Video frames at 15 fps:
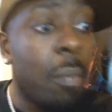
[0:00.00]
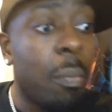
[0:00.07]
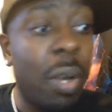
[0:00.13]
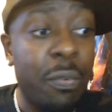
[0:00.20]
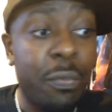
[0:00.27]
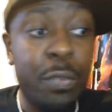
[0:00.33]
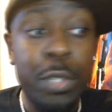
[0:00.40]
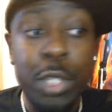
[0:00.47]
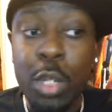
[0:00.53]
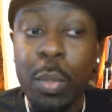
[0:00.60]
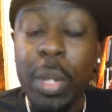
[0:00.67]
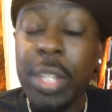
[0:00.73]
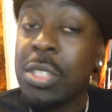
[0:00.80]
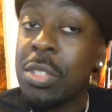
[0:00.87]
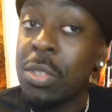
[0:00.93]
but for
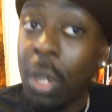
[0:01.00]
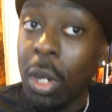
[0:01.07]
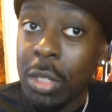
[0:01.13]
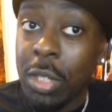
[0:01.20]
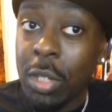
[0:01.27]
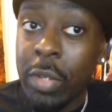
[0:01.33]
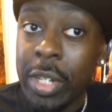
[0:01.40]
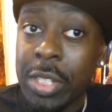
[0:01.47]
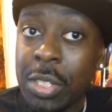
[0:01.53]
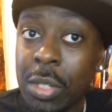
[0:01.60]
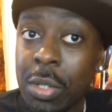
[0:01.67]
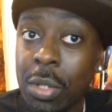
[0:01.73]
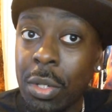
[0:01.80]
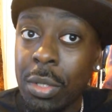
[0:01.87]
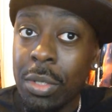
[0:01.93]
you it's not the greater
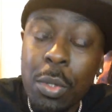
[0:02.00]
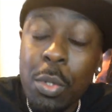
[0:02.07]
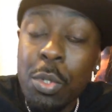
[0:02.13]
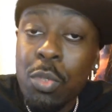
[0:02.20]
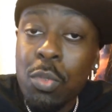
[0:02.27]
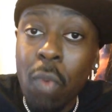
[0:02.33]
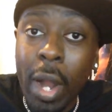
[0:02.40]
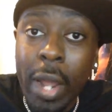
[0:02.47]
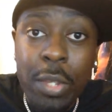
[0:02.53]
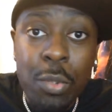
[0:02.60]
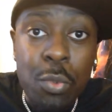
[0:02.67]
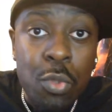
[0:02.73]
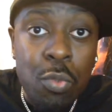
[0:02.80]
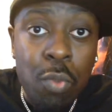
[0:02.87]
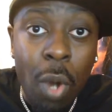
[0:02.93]
good, who's right,
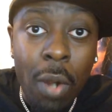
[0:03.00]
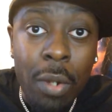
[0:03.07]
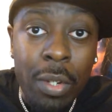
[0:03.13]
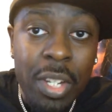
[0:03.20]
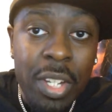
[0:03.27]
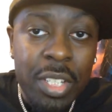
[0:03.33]
who's wrong?